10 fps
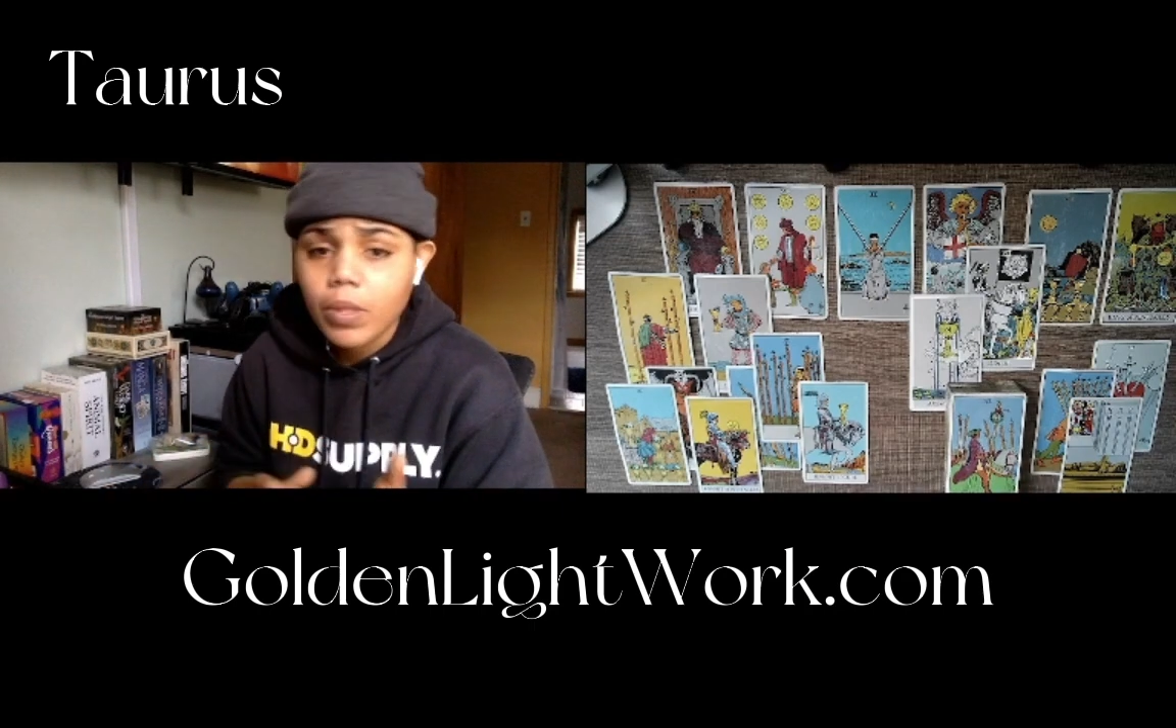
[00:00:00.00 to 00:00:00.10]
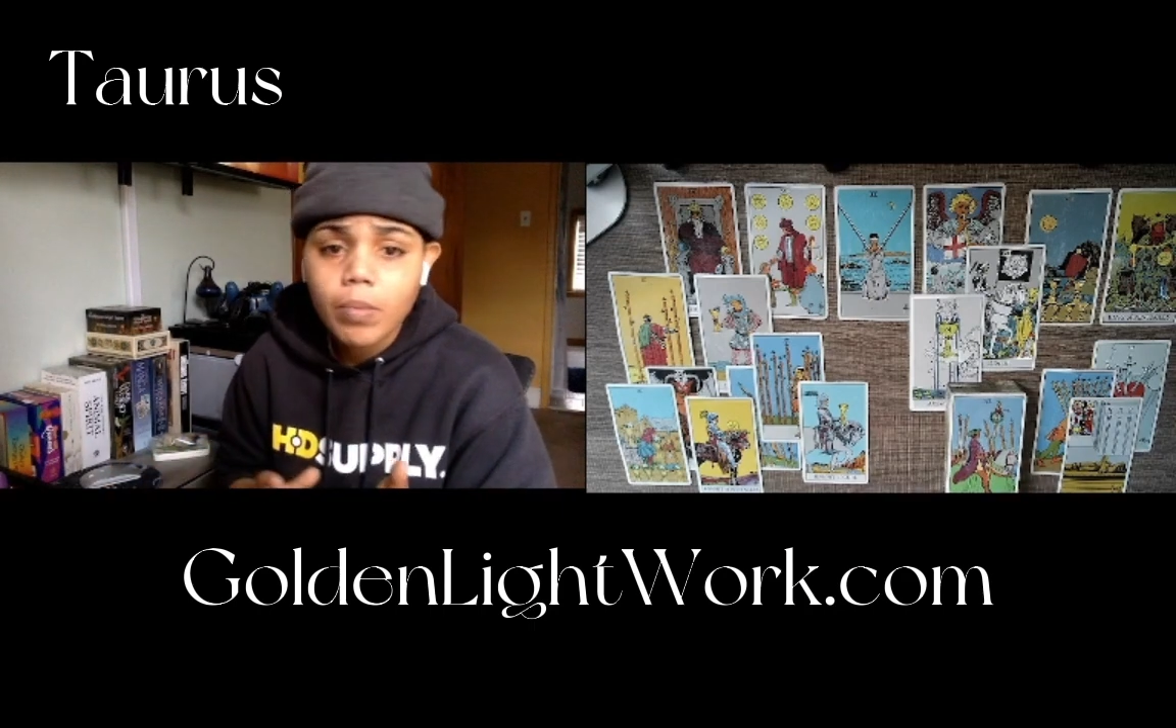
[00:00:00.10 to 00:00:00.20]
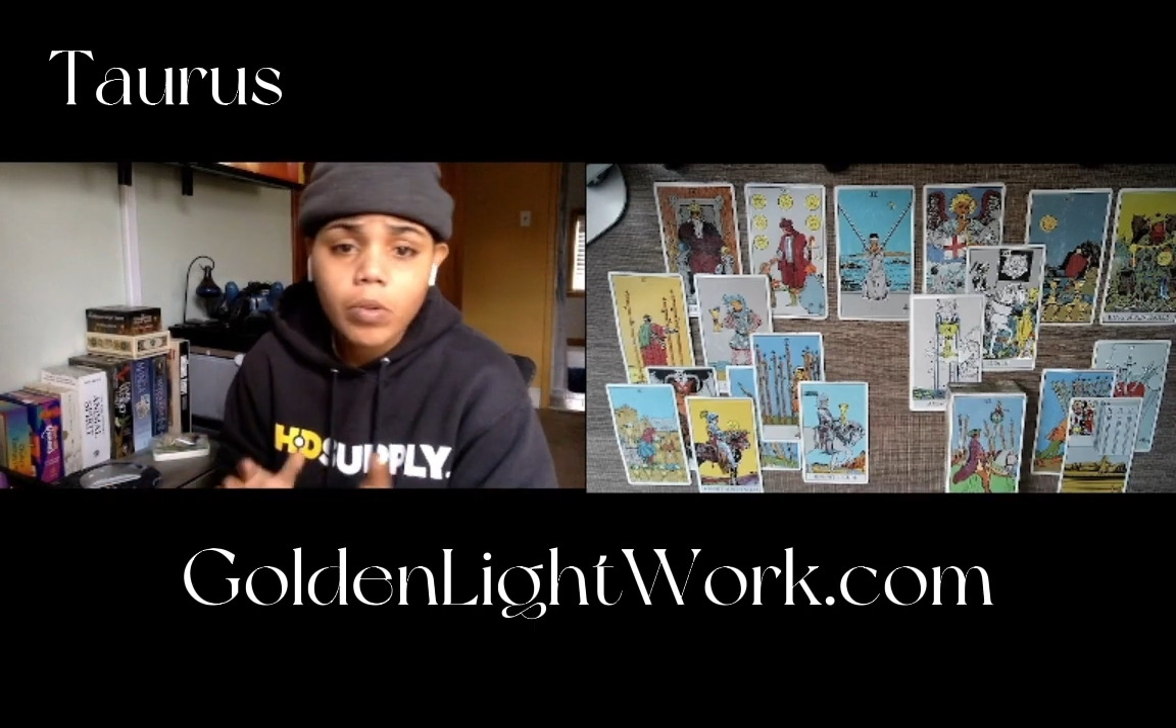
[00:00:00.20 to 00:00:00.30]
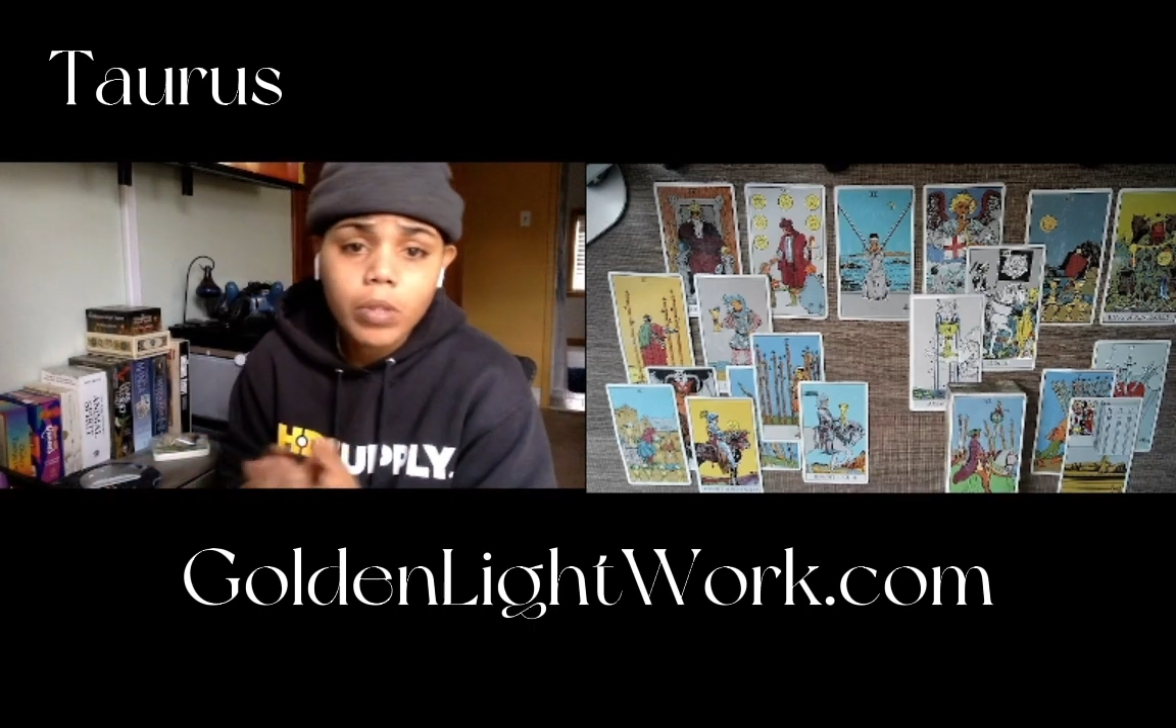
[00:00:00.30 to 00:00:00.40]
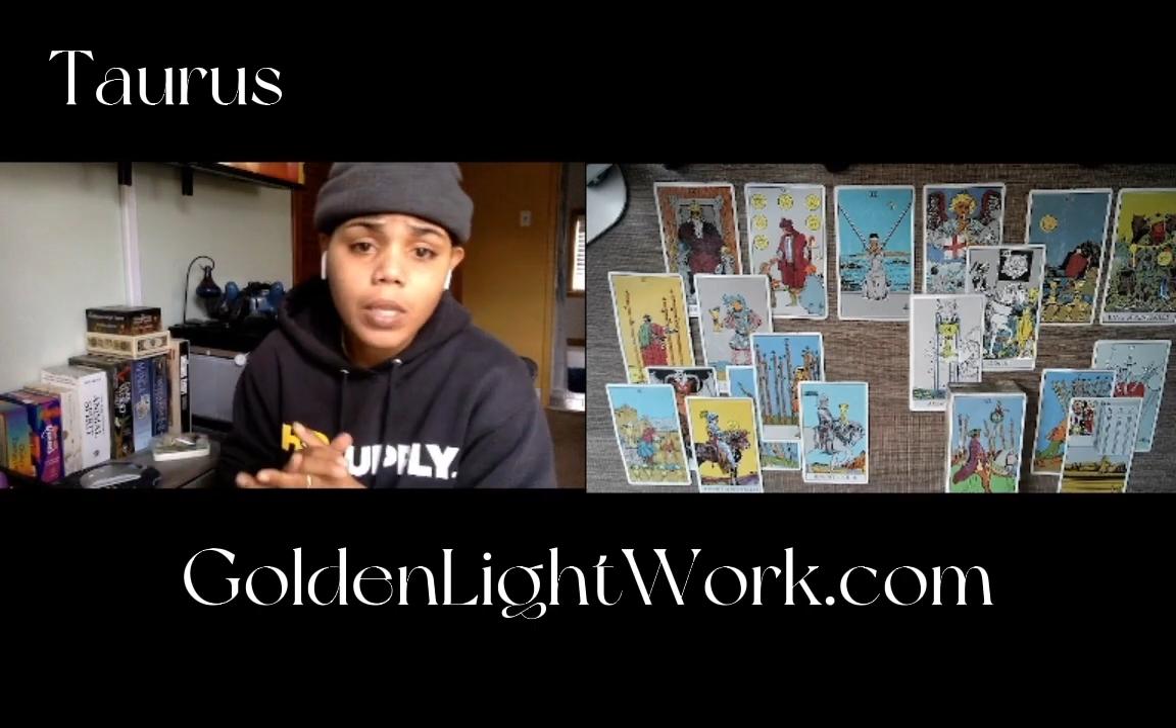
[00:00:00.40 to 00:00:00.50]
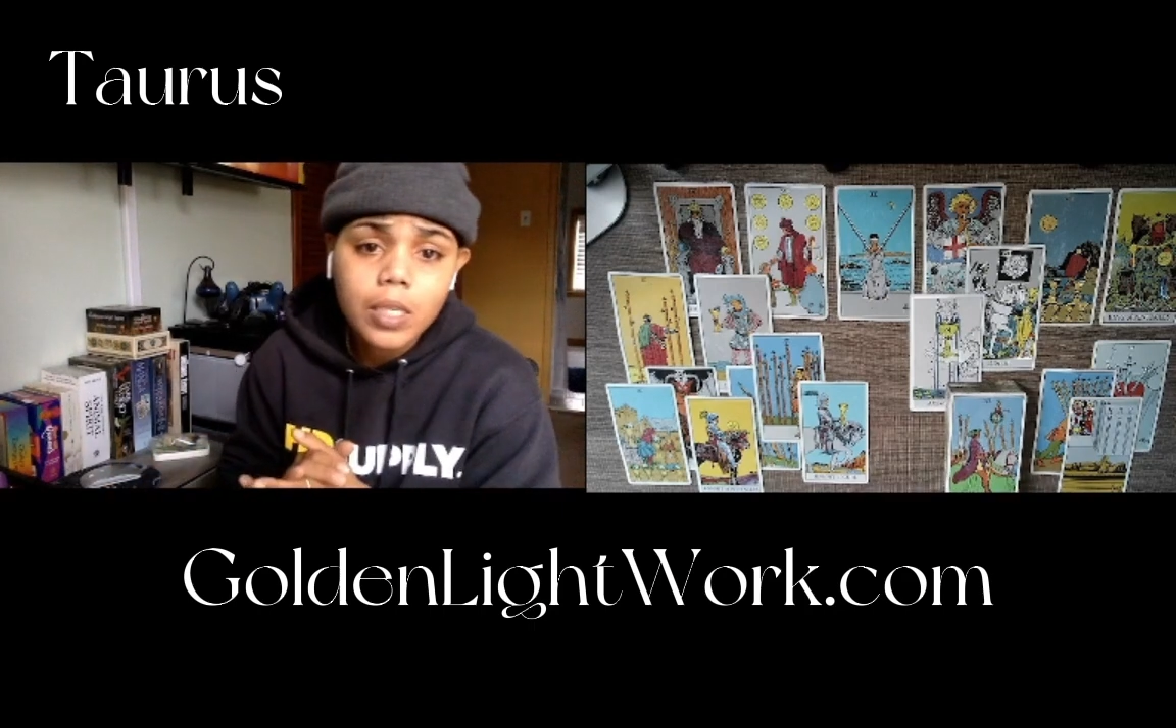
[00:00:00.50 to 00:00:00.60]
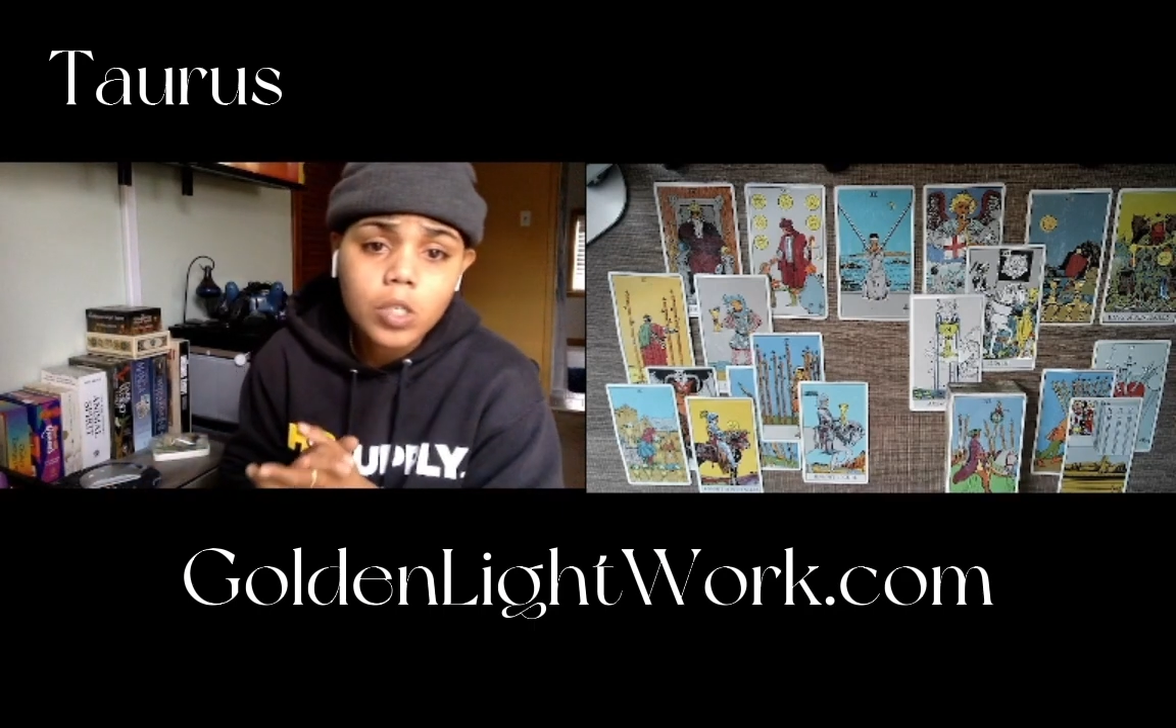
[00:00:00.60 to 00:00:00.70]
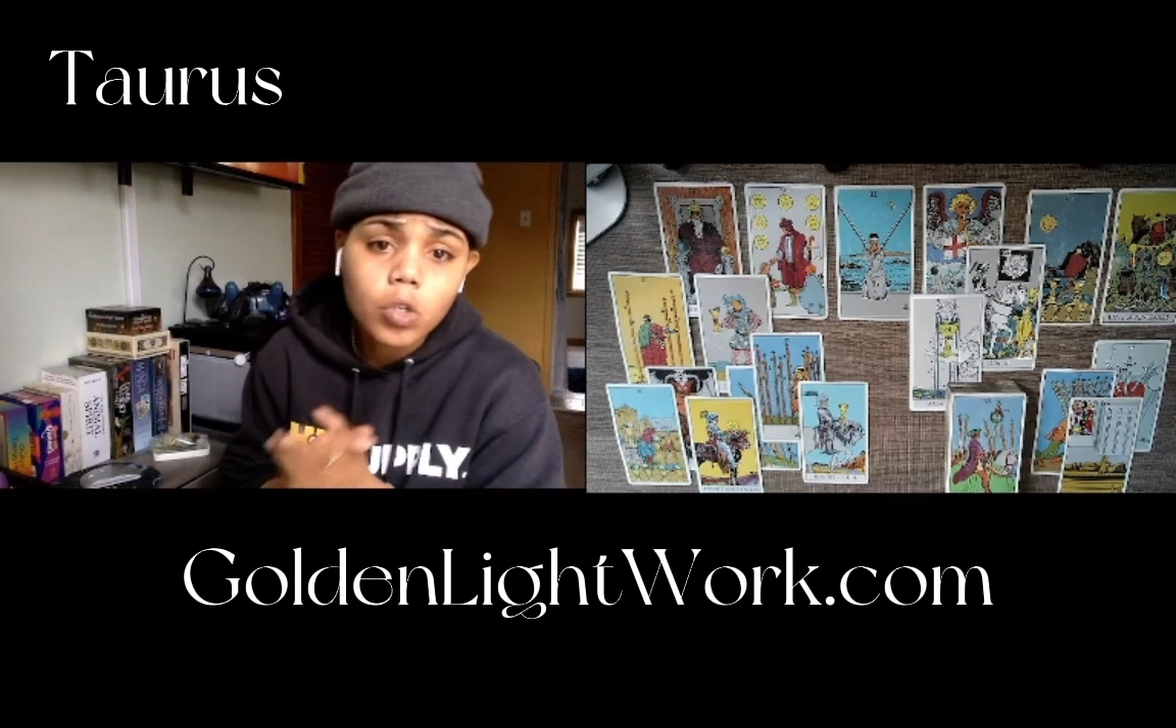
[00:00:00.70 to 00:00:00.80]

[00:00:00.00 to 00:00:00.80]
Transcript: them learn the lesson,